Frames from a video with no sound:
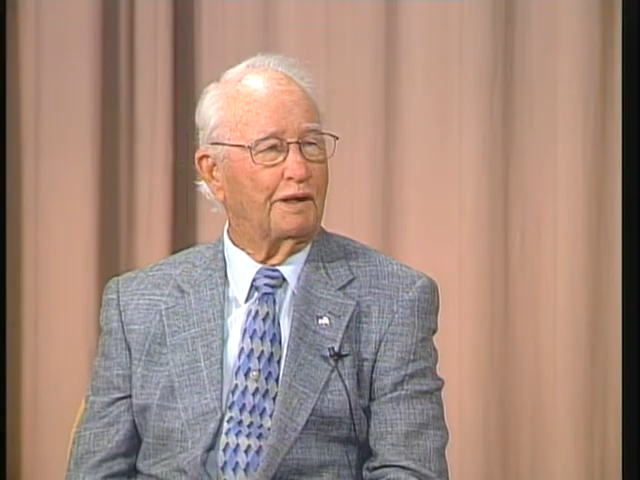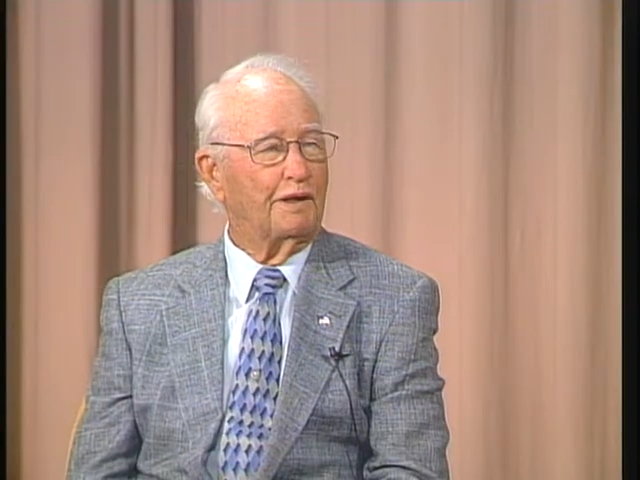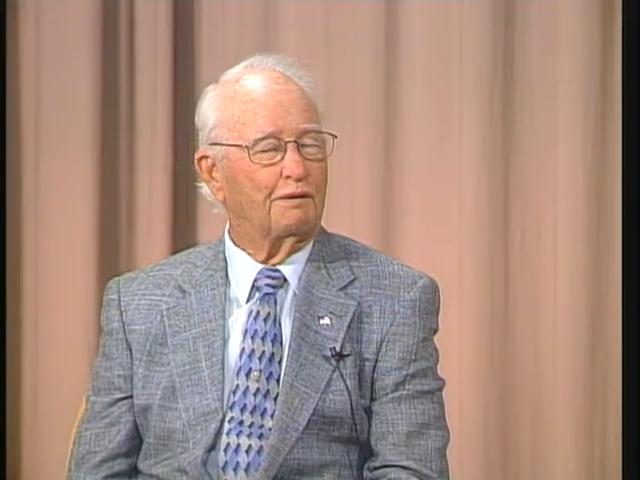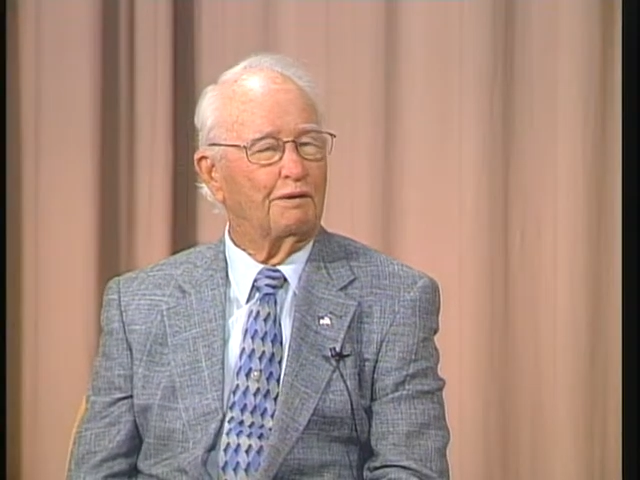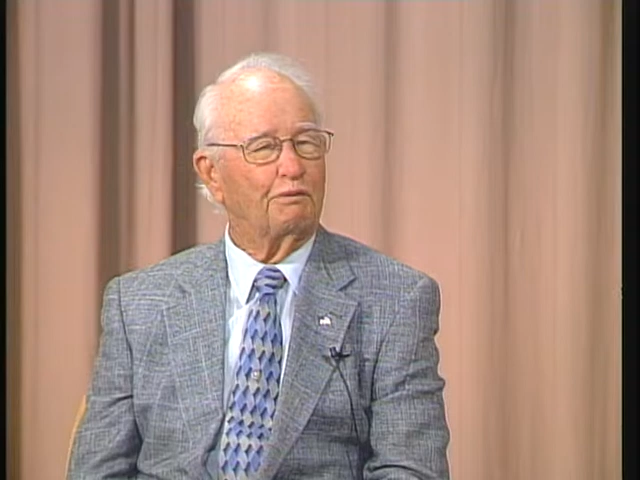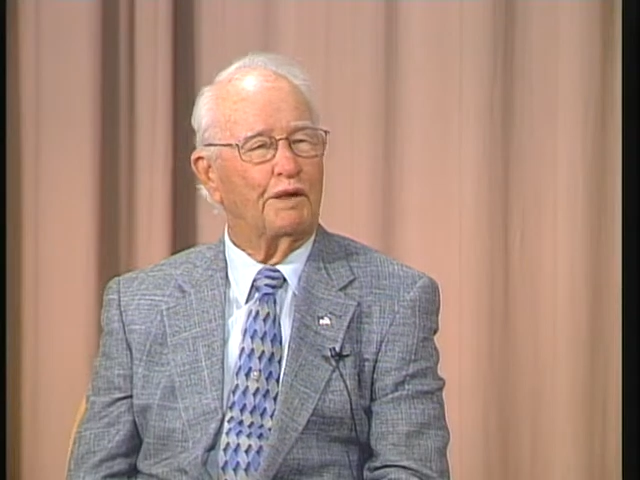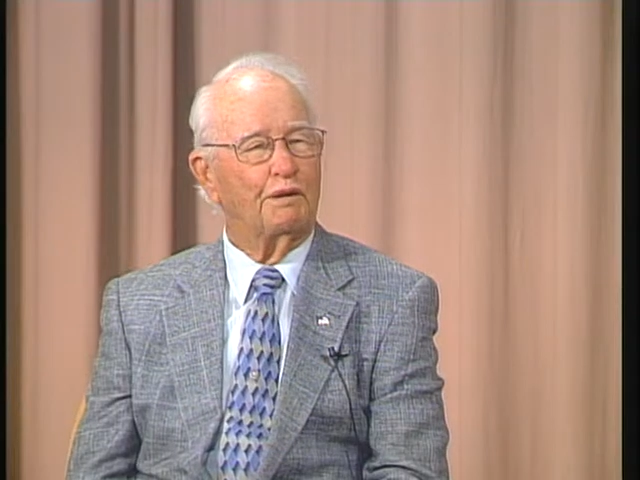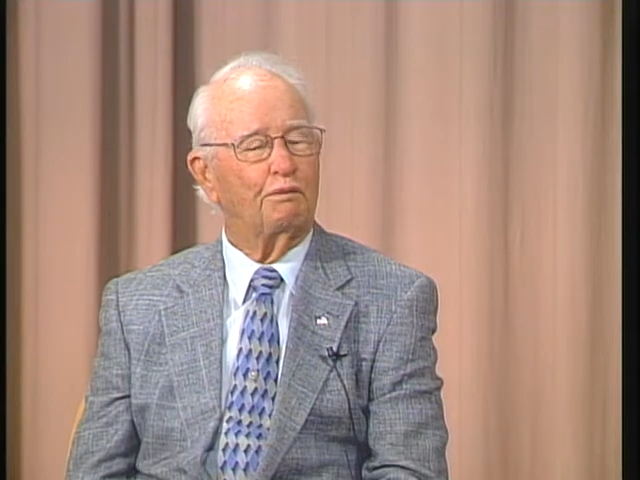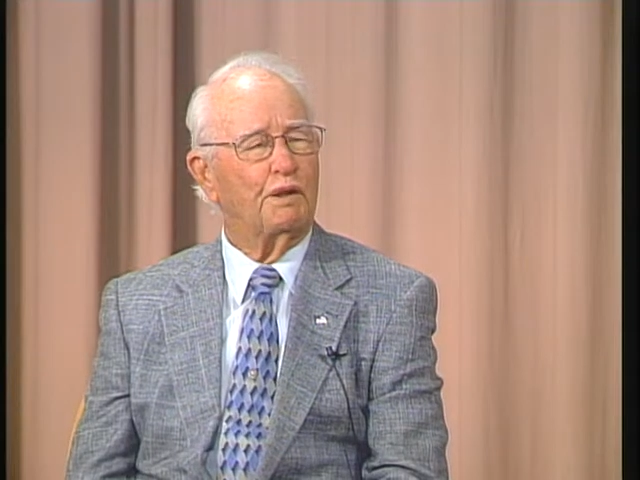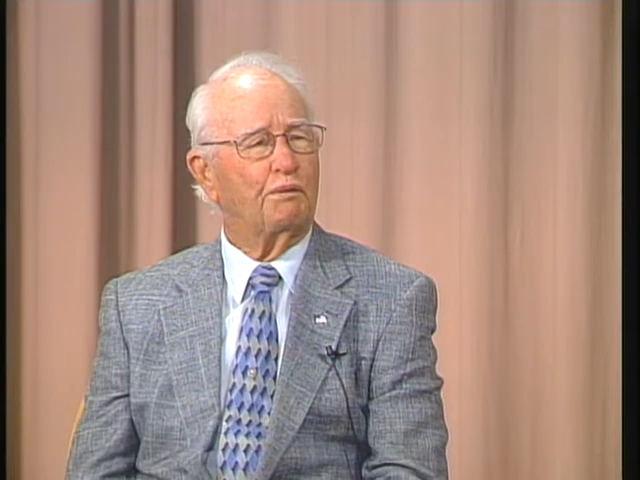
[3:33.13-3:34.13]
Yeah, uh, my,
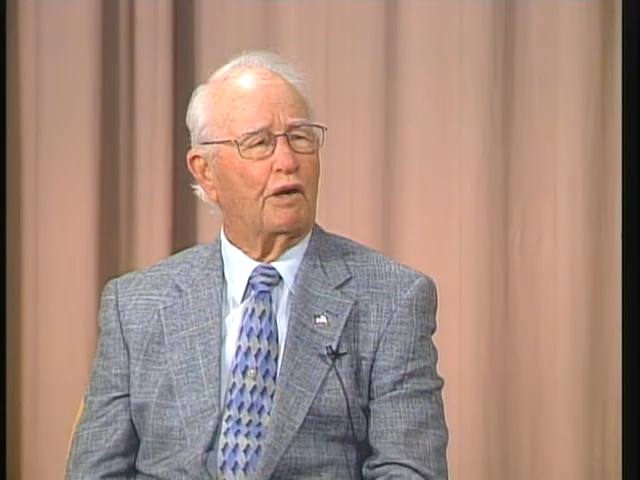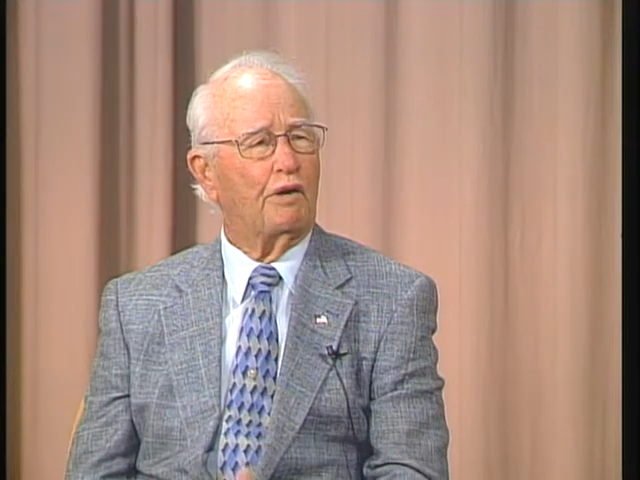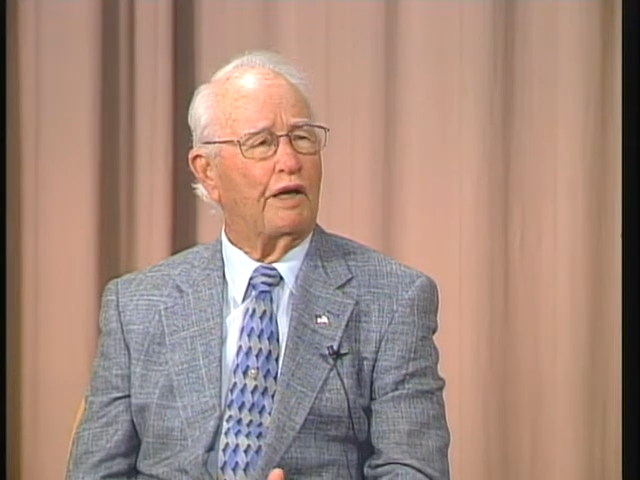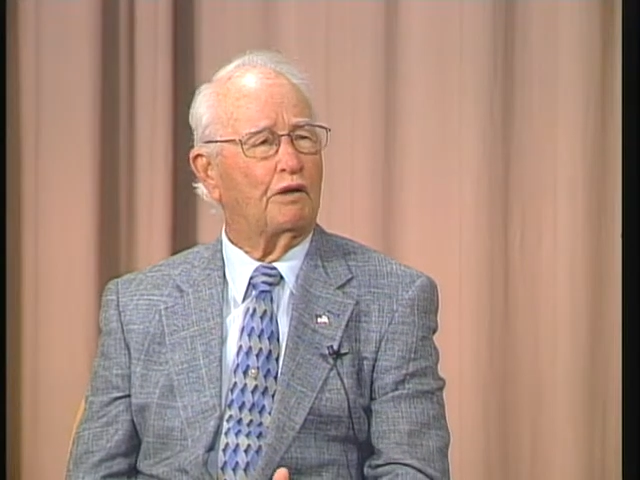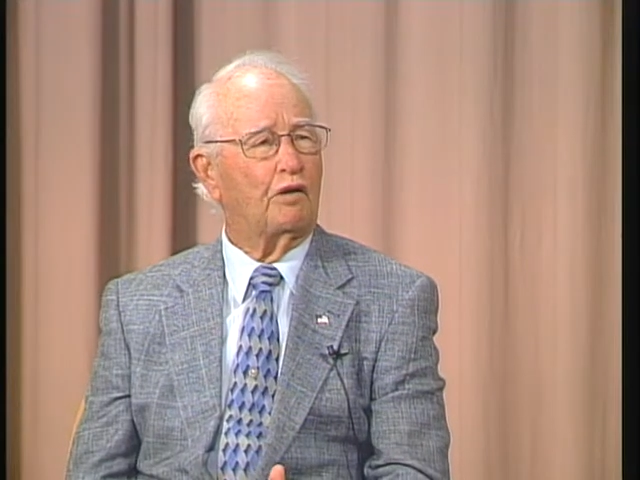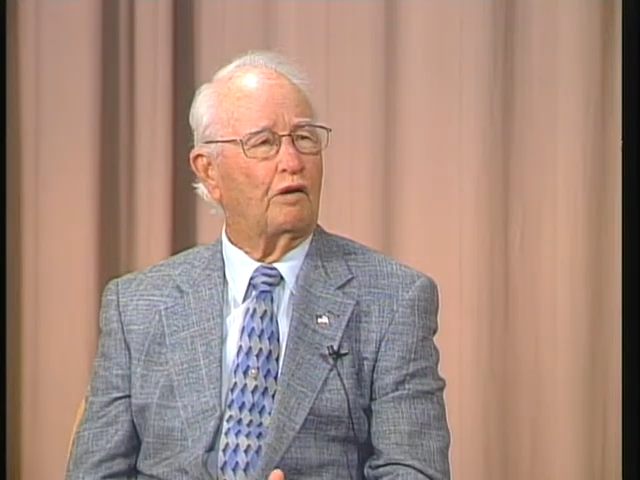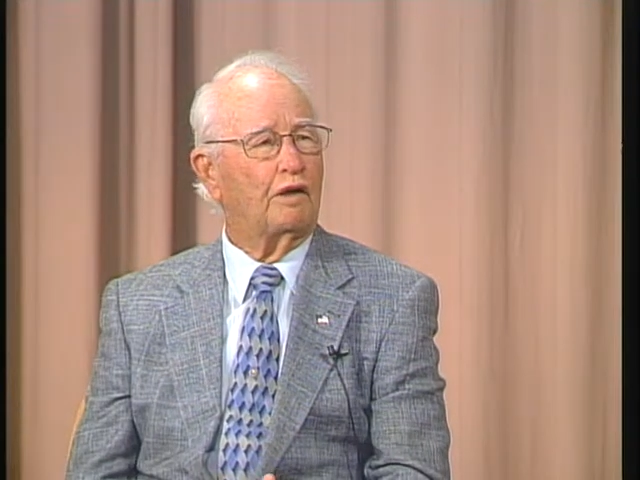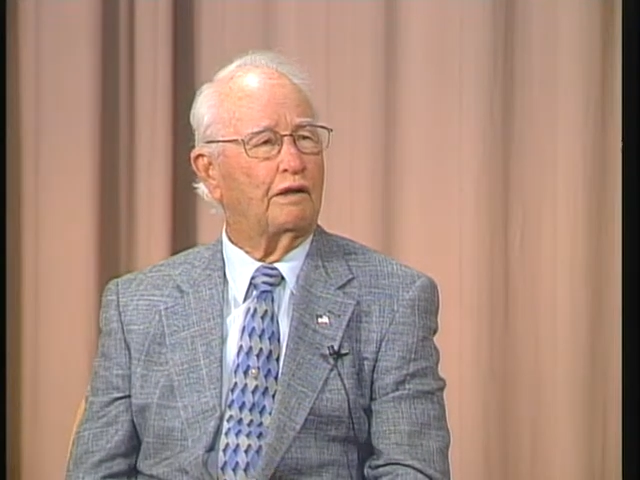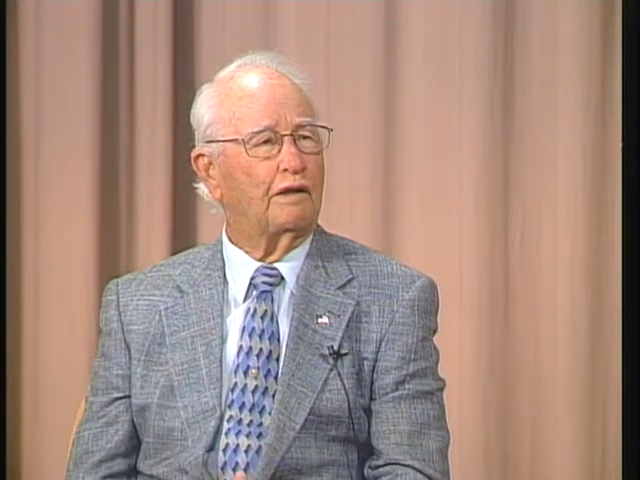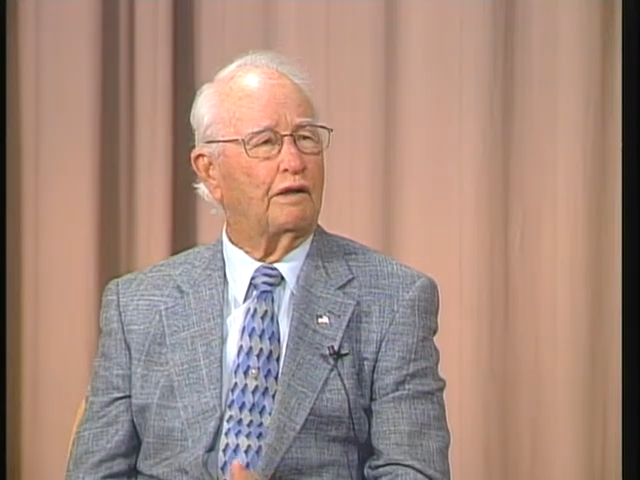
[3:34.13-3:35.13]
but my granddaughter and,